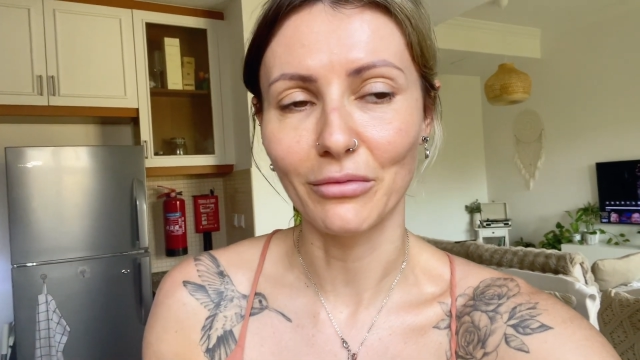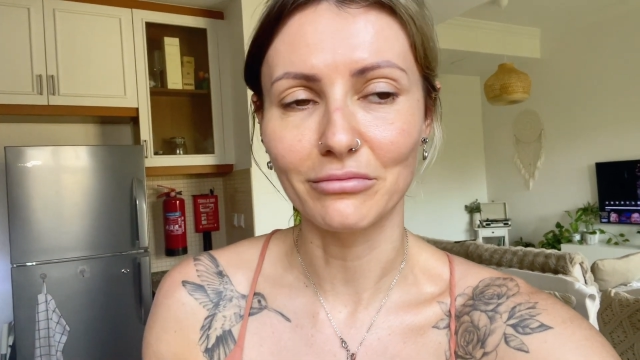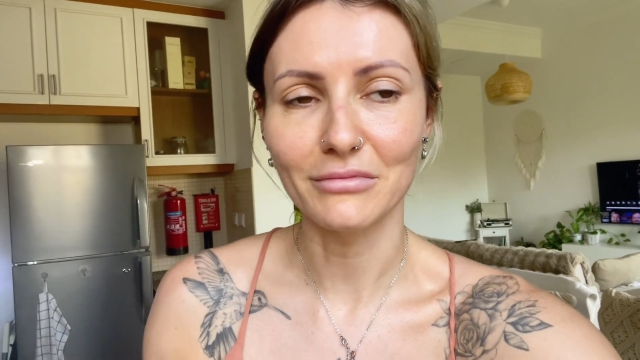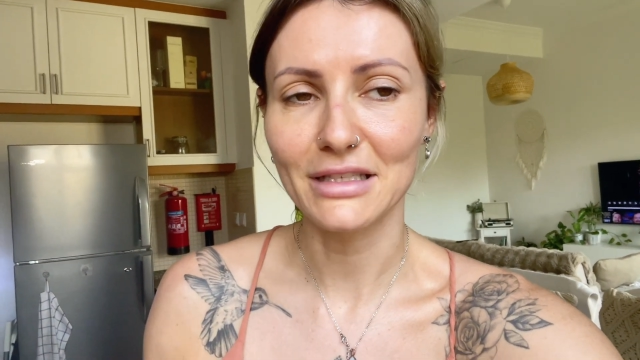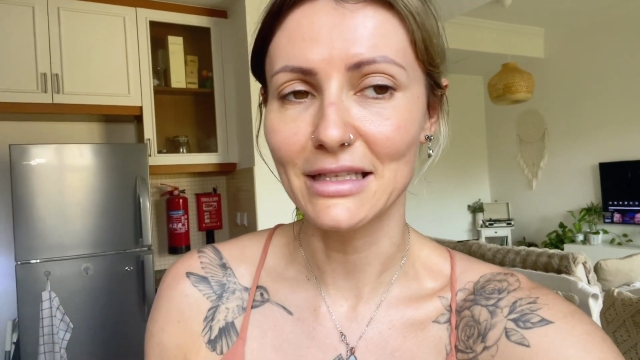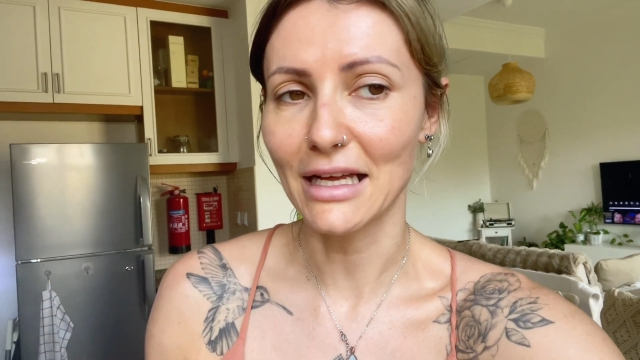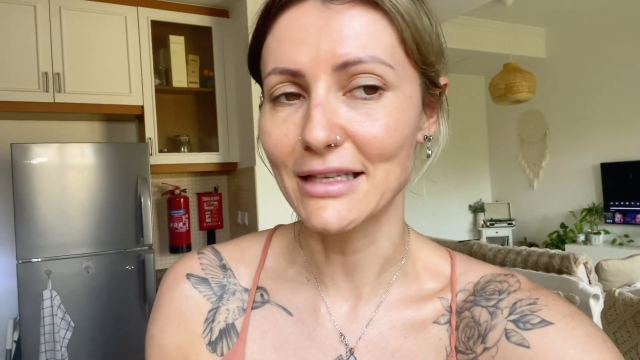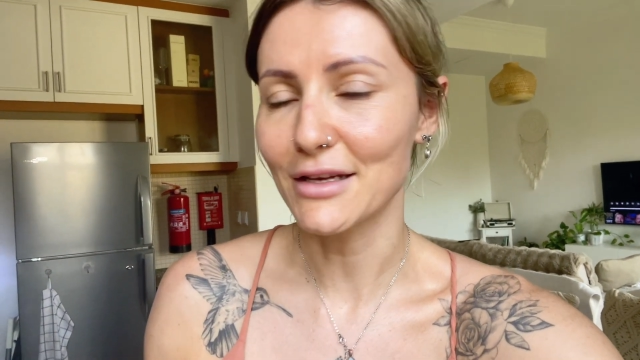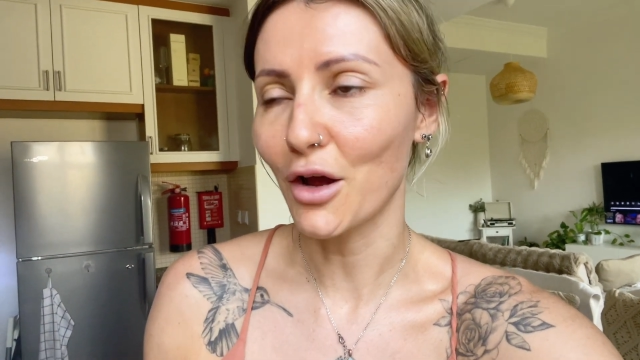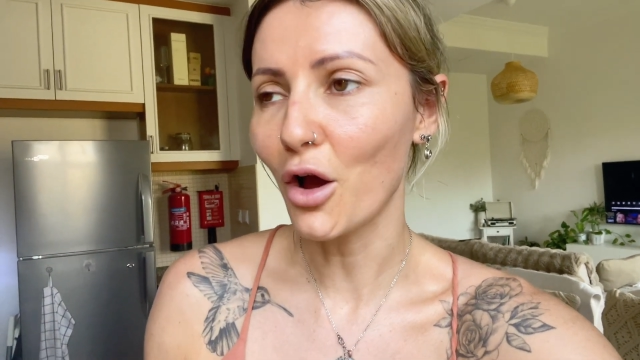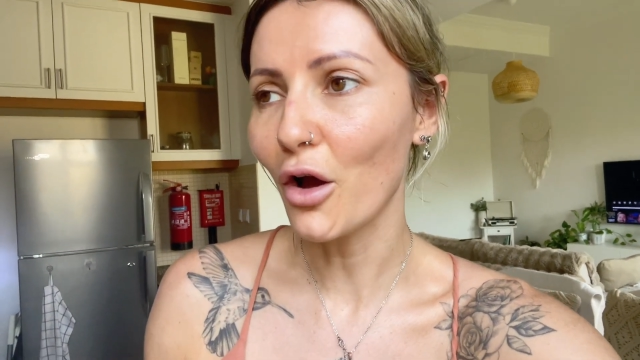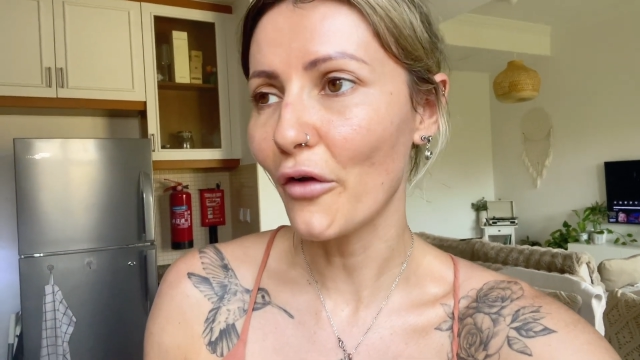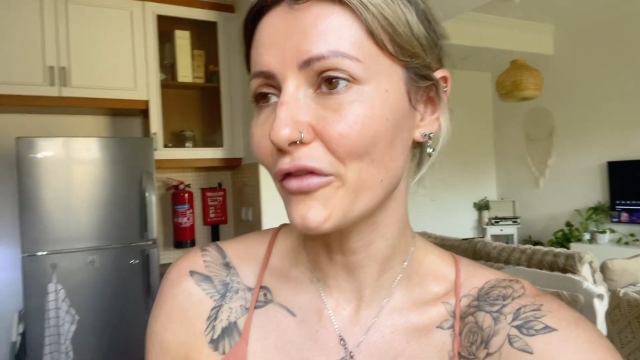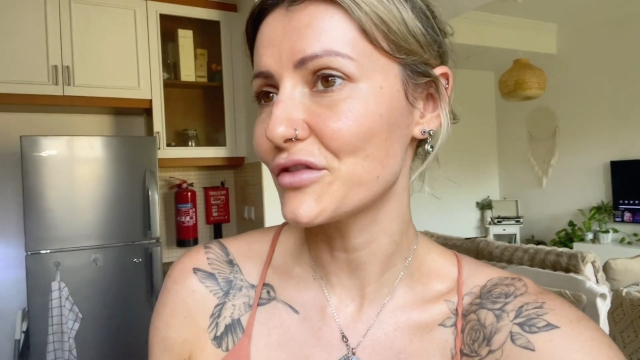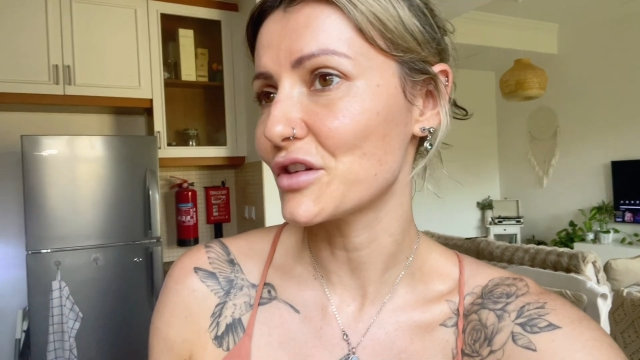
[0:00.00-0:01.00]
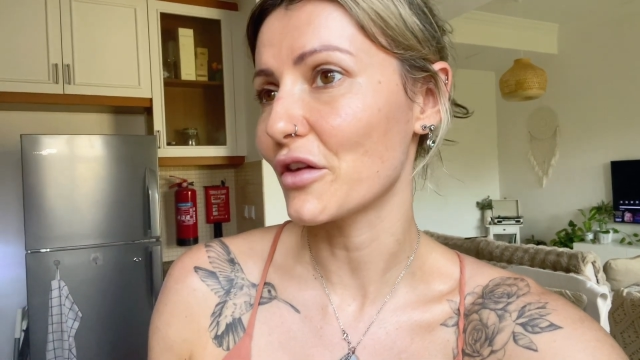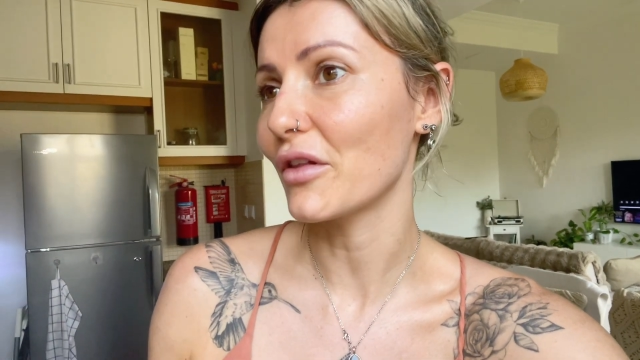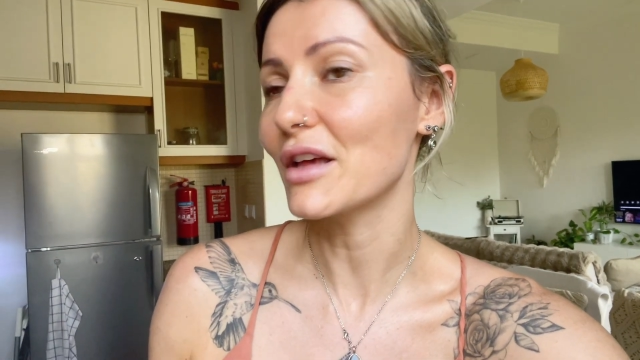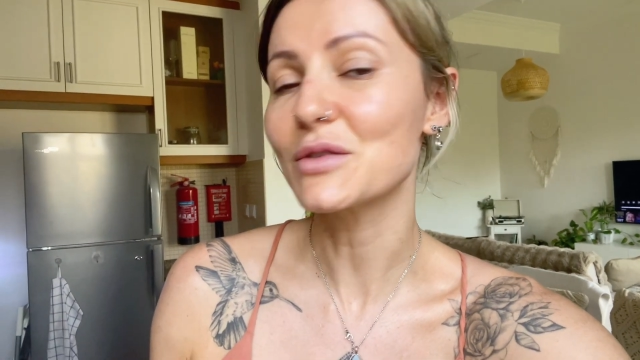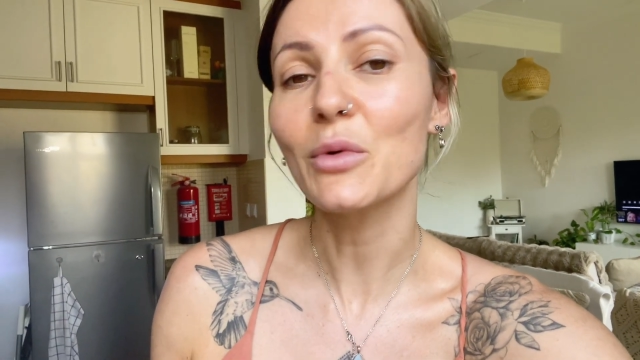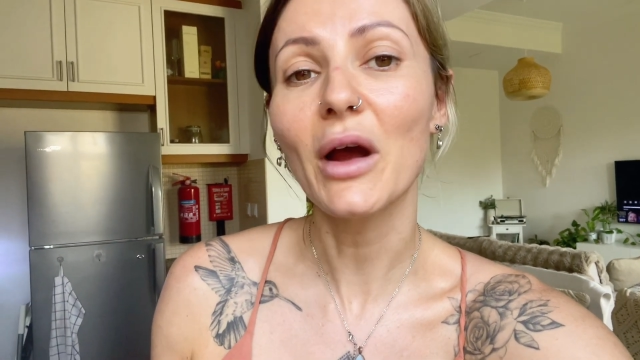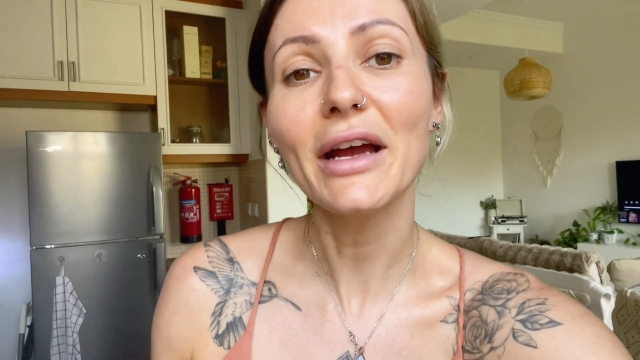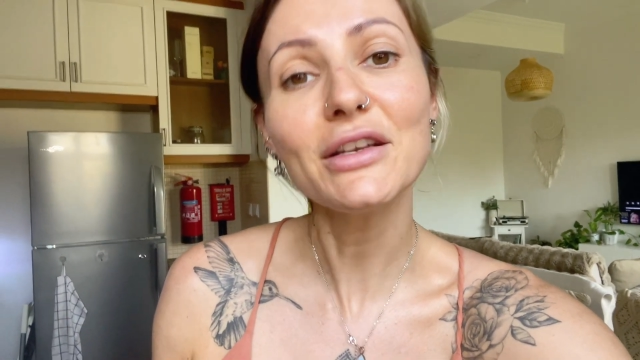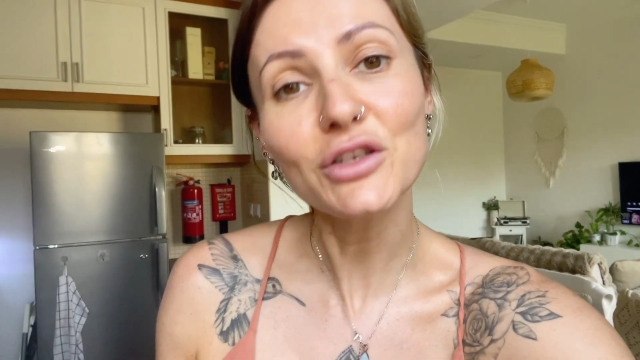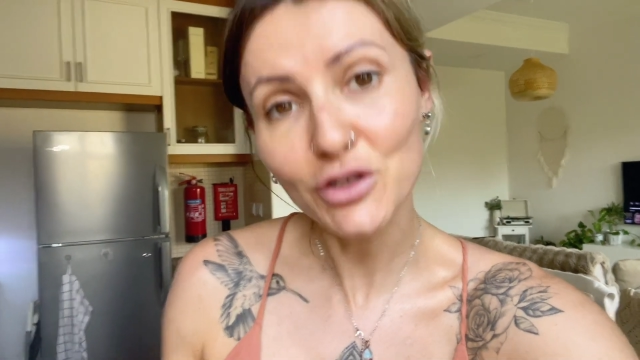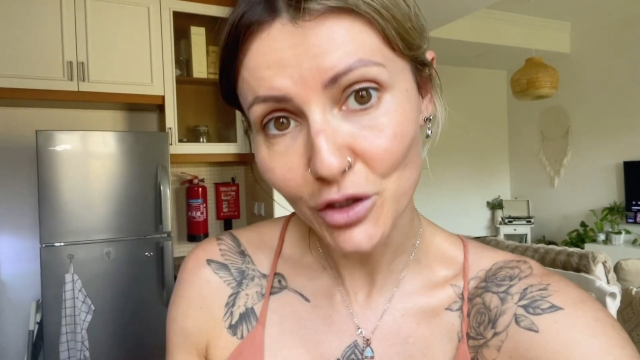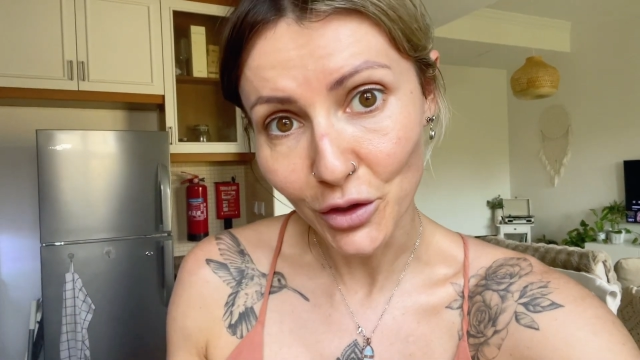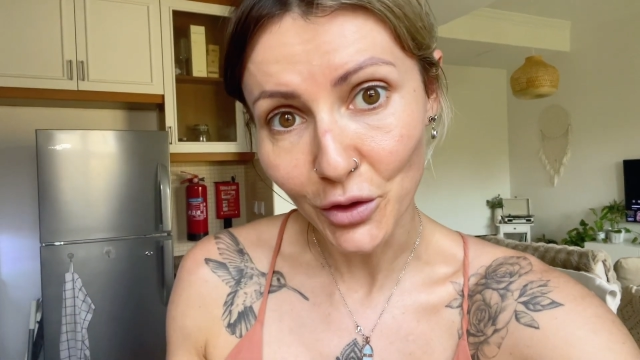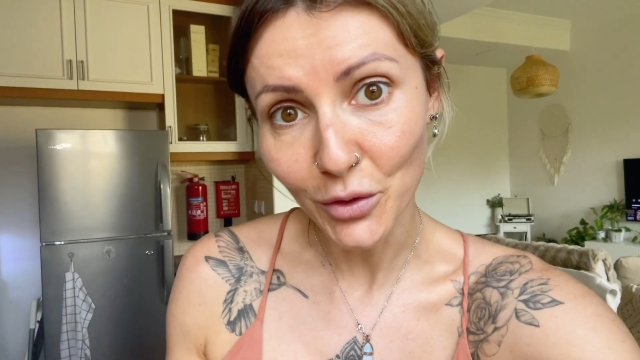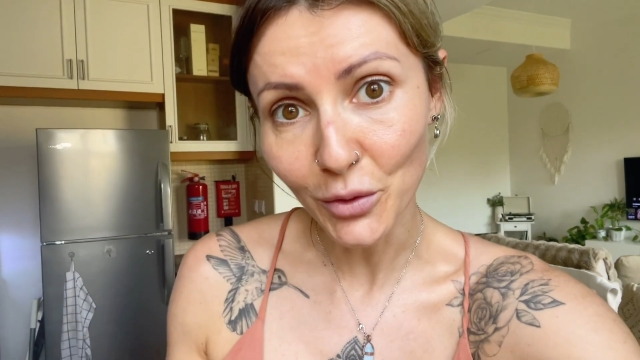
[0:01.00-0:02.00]
set it off. So that's what I
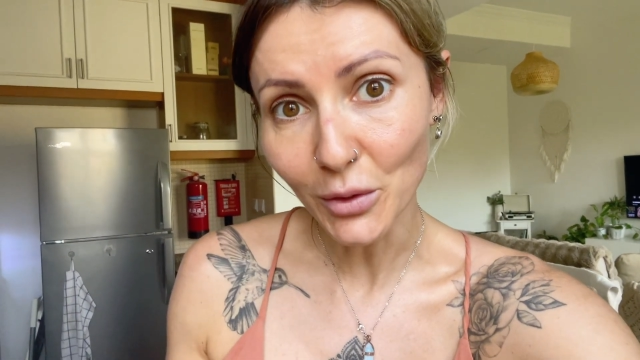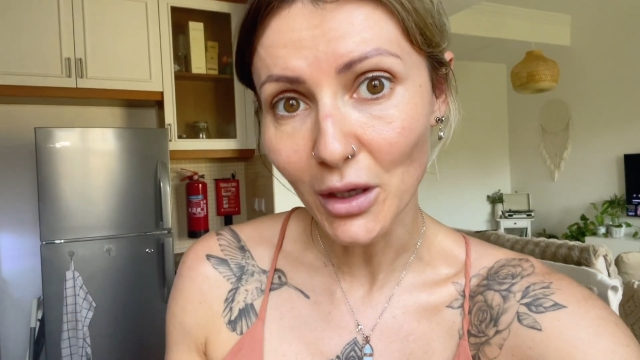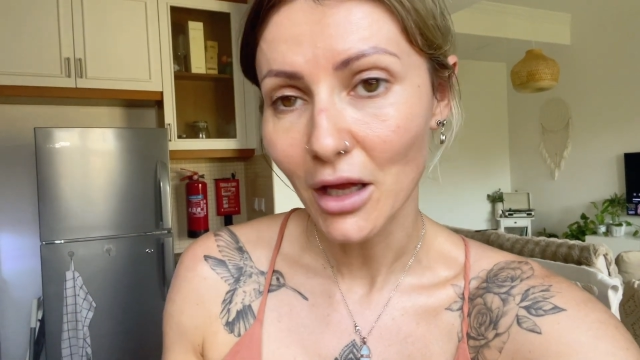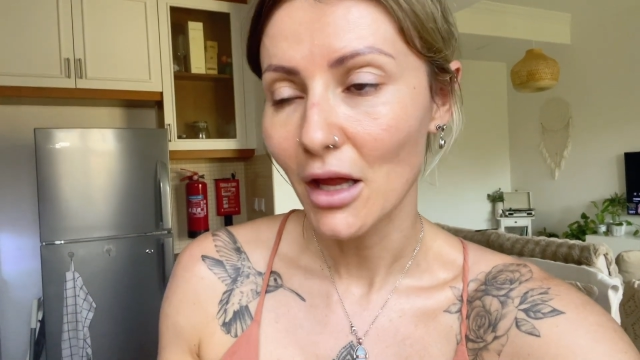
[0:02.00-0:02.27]
do.